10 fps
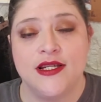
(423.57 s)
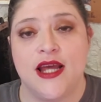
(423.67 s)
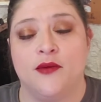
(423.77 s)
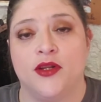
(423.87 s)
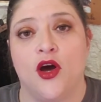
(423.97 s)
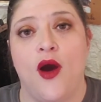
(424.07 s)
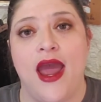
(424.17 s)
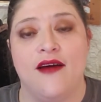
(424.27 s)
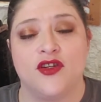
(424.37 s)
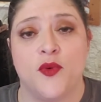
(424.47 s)
Down below, I
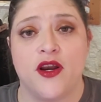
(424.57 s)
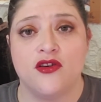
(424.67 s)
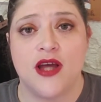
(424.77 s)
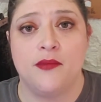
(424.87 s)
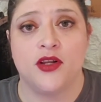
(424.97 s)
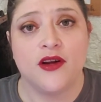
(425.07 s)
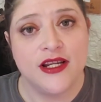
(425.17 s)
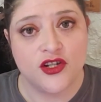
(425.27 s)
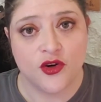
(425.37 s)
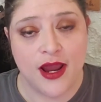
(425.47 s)
have a Twitter, Tumblr,
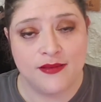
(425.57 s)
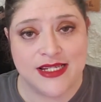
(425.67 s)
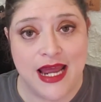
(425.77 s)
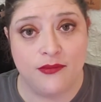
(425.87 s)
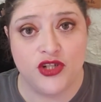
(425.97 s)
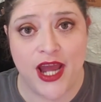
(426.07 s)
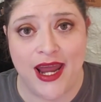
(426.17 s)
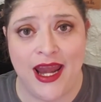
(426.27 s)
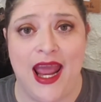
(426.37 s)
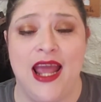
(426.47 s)
Instagram,
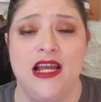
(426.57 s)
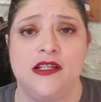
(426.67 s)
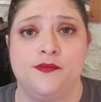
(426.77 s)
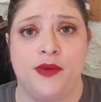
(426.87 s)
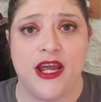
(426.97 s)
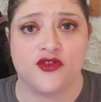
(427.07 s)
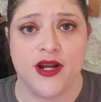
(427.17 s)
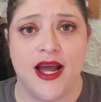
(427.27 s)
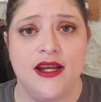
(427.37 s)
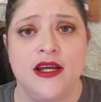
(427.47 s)
Snapchat, and
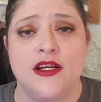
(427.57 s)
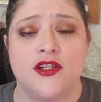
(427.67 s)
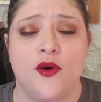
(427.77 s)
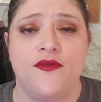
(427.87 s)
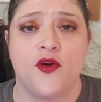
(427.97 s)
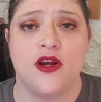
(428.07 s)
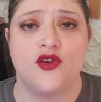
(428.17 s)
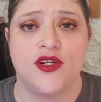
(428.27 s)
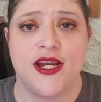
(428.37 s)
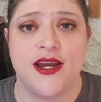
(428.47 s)
Patreon. So if you're
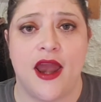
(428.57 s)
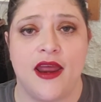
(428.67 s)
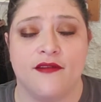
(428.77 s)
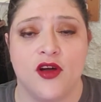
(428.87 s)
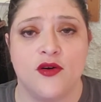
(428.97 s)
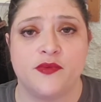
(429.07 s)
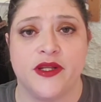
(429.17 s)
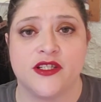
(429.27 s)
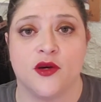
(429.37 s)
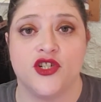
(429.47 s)
interested in any of those,
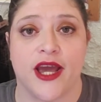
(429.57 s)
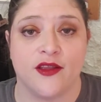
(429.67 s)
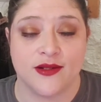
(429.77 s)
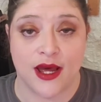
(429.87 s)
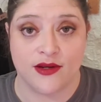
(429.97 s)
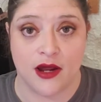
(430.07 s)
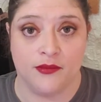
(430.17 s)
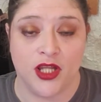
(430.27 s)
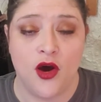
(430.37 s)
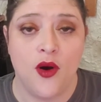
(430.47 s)
please go check those out down
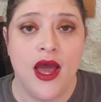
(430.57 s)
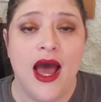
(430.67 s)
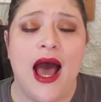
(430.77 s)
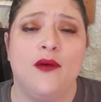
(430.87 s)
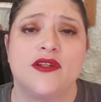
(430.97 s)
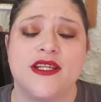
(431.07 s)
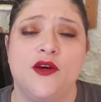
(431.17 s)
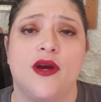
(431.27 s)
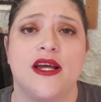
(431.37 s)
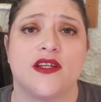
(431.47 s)
below. I will see
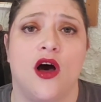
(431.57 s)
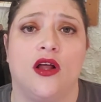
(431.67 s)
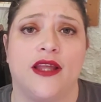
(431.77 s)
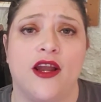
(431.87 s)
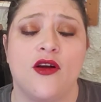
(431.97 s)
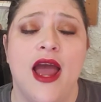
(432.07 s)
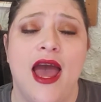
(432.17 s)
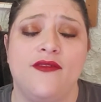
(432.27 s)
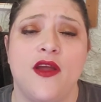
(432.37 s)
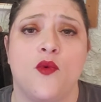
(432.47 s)
you guys all later.
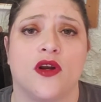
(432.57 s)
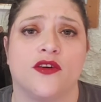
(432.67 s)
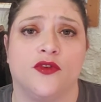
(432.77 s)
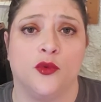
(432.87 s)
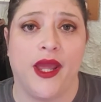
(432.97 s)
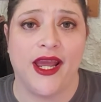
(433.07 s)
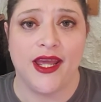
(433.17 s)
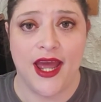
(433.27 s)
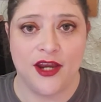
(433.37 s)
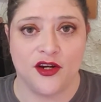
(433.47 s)
Have a wonderful week
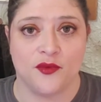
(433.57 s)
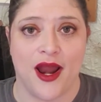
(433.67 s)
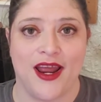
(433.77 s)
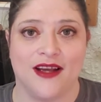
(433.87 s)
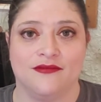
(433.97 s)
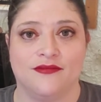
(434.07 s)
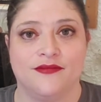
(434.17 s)
and good writing.